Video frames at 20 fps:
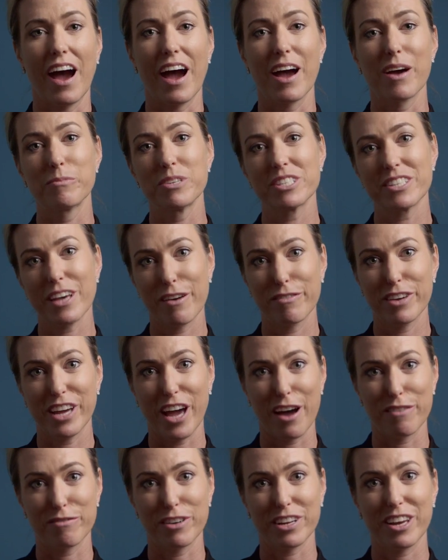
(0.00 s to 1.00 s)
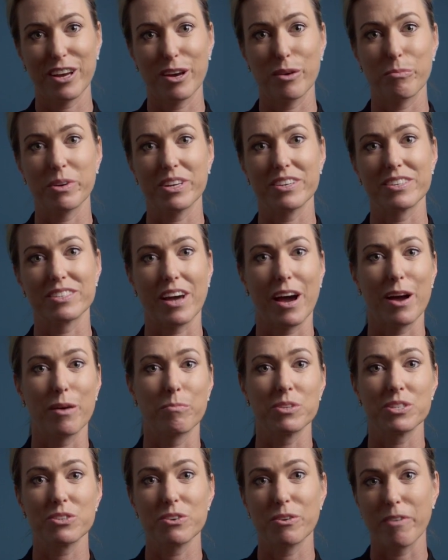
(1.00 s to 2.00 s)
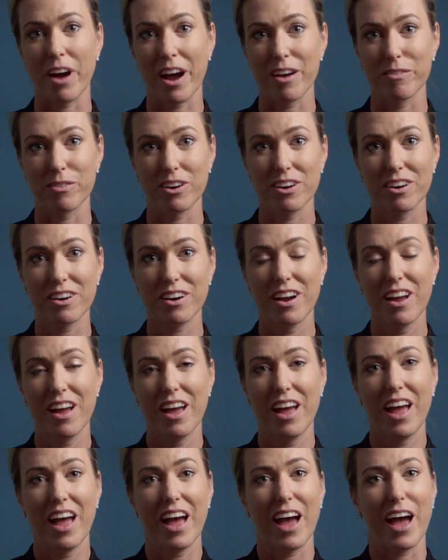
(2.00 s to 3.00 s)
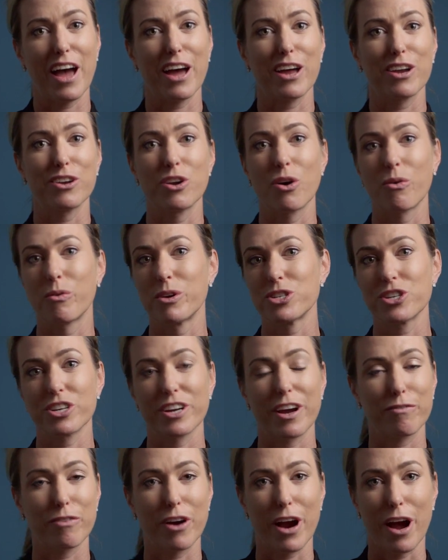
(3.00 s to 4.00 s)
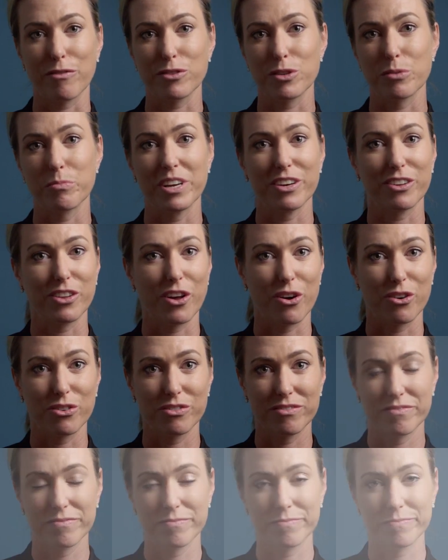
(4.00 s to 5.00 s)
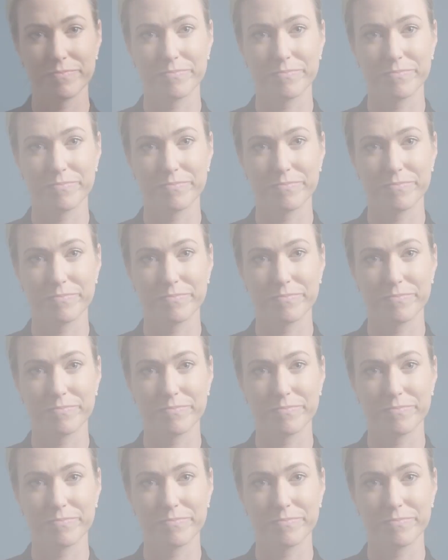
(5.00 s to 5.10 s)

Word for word: I'm a SAVI advocate because I am a survivor and no one should ever have to be alone.